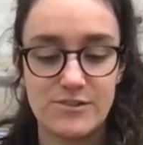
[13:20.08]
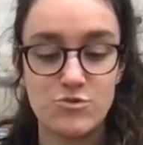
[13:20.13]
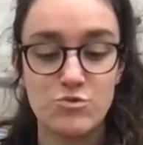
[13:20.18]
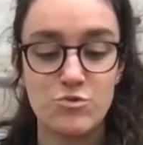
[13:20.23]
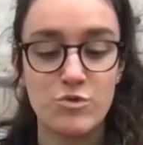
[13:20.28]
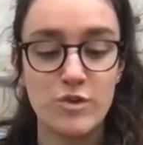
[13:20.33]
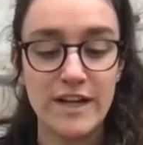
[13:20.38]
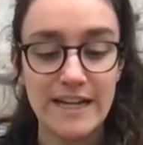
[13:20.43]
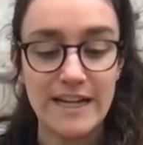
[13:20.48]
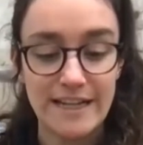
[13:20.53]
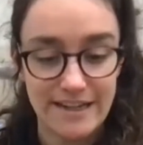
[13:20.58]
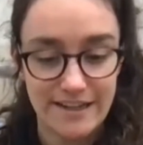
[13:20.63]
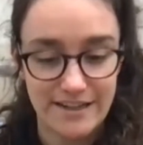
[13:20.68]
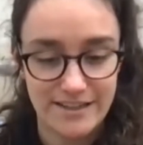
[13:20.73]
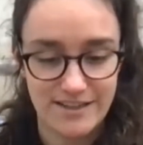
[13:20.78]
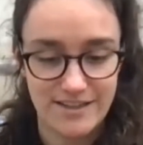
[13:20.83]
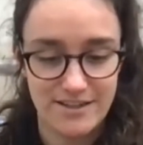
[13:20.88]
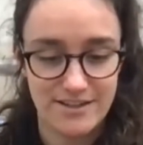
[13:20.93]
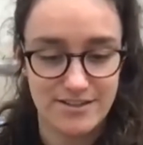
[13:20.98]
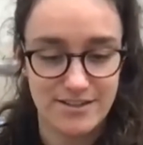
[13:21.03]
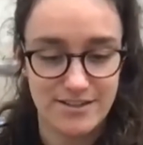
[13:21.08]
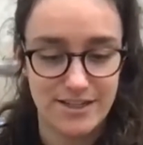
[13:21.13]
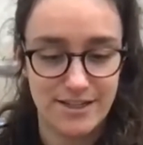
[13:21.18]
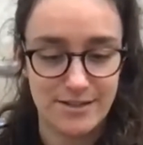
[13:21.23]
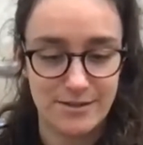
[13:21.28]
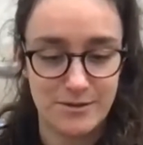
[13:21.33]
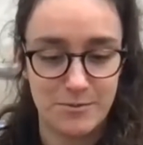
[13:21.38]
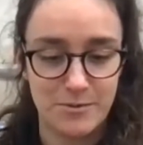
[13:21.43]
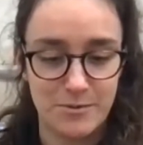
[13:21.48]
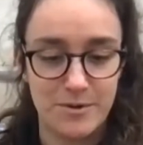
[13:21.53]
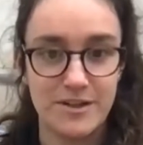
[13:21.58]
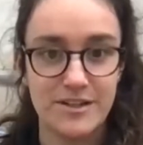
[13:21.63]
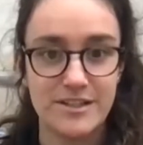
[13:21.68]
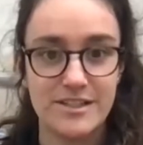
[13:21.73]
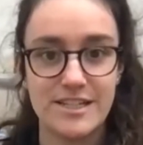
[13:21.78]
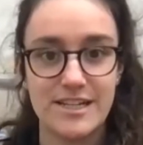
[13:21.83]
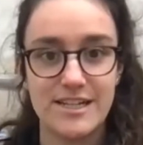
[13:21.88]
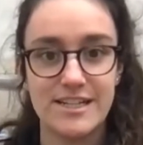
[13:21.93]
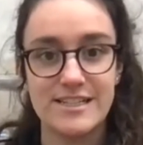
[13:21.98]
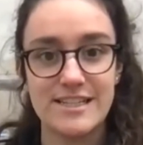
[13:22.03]
really cathartic to
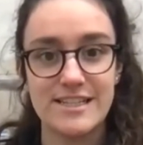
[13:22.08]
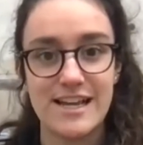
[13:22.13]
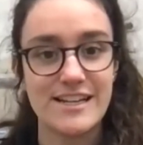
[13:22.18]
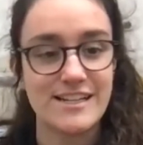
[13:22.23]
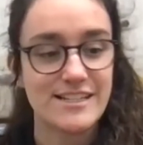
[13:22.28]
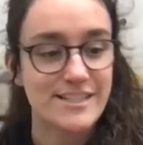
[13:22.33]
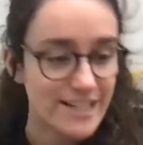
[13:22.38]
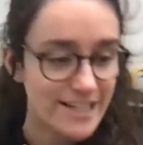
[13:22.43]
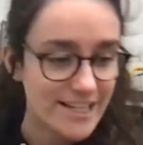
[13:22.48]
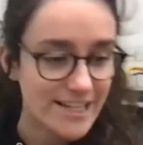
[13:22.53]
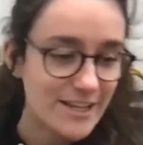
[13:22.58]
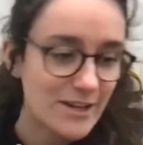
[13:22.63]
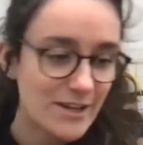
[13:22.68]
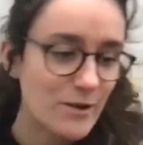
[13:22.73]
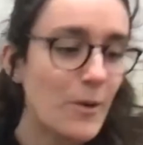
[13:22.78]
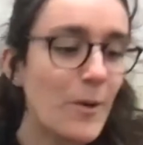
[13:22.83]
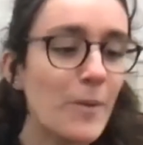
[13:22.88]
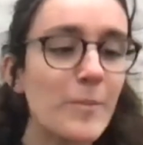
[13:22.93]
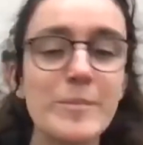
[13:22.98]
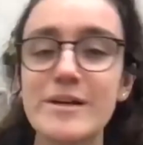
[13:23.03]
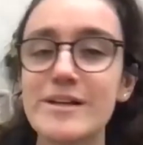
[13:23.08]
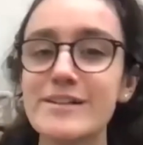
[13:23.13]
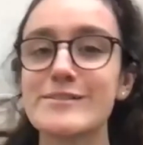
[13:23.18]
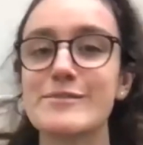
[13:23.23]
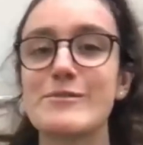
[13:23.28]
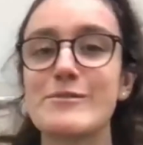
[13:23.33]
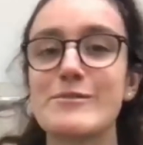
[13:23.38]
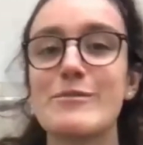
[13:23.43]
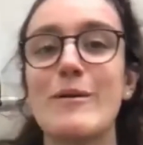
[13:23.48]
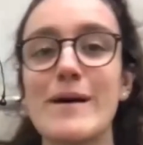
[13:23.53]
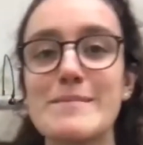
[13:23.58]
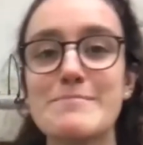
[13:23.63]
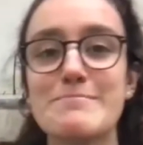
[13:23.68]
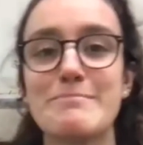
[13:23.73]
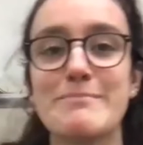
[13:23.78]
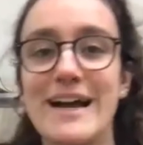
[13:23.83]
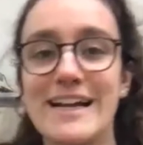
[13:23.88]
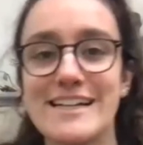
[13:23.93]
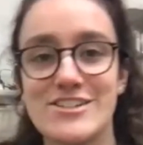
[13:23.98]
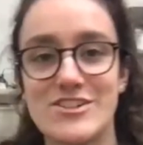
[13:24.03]
watch, and it's actually almost quite
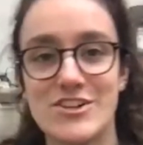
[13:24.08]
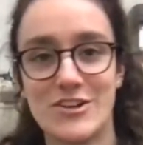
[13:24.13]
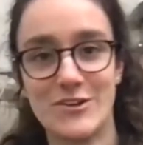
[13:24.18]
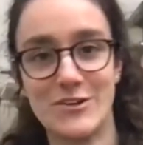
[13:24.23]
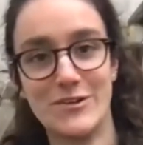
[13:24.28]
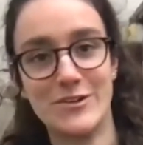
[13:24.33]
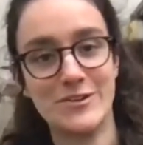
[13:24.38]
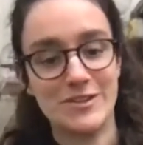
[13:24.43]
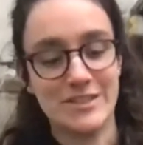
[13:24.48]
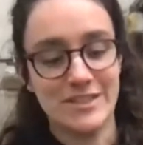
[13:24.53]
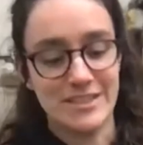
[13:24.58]
magical.